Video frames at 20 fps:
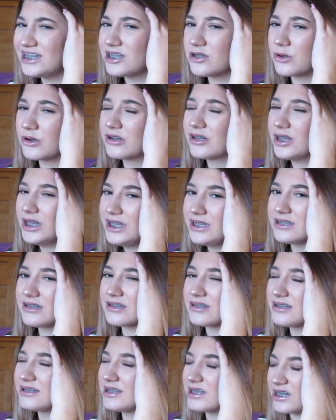totally
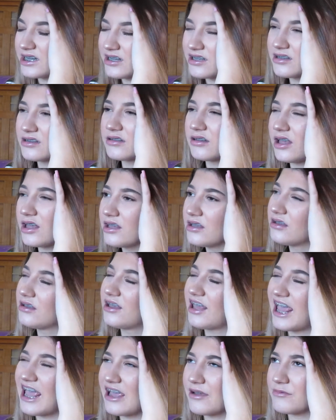didn't like
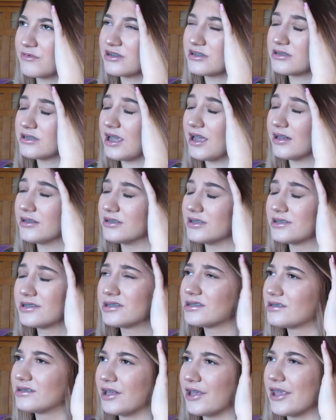Cameron
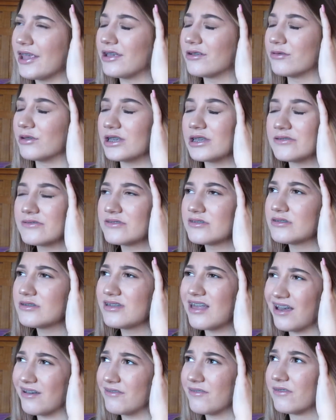Dallas. Like, what gives you
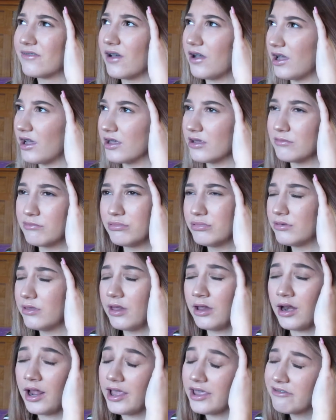that vibe
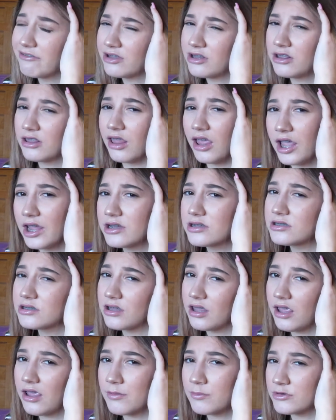that I even liked
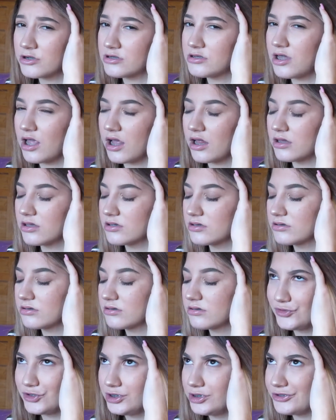Cameron
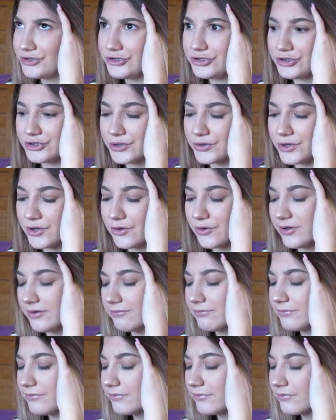Dallas? Don't know
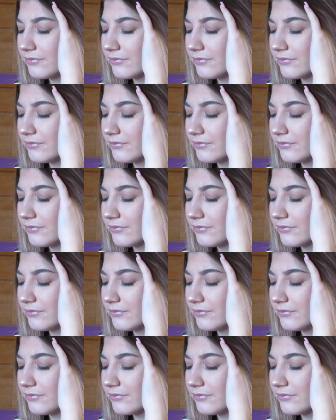him.